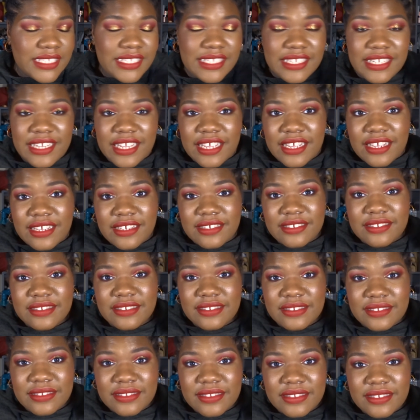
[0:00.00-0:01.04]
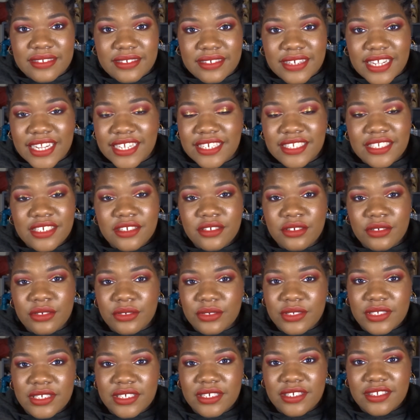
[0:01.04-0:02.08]
Yeah, I didn't
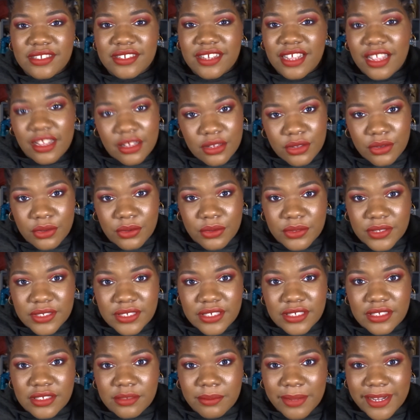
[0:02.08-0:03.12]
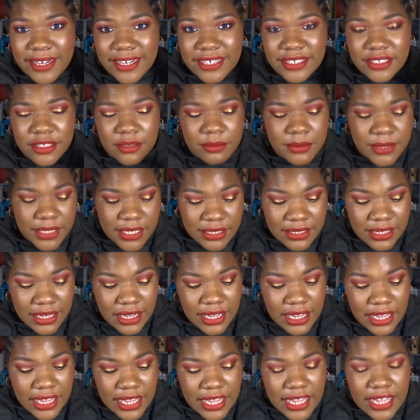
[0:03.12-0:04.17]
use it at all since my last update,
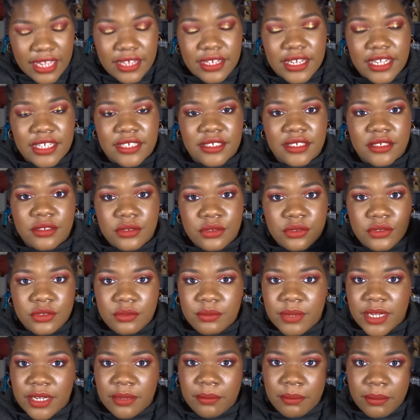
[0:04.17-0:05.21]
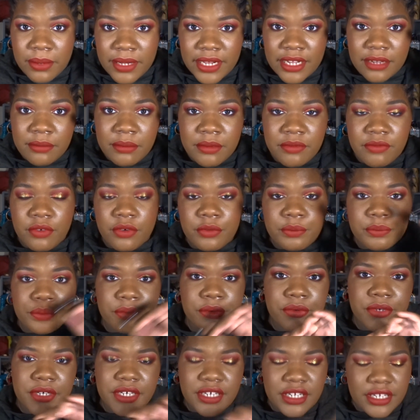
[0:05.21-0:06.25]
and I didn't use my black before
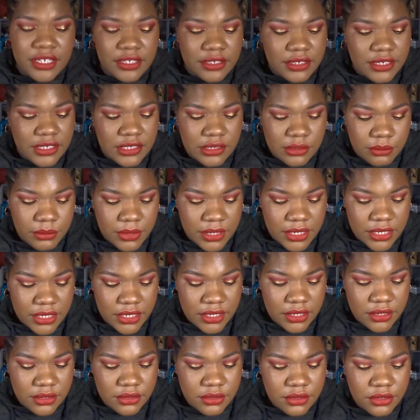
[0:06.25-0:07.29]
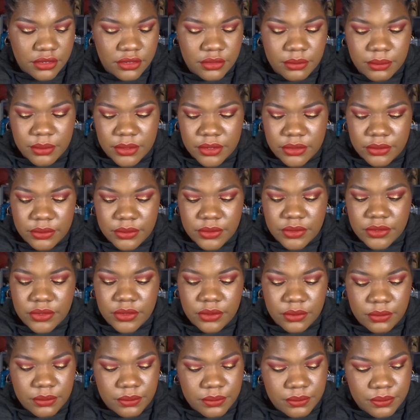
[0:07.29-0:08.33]
pouring it in my other bottle,
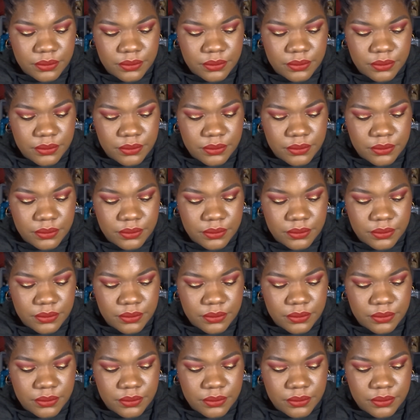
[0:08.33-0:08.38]
so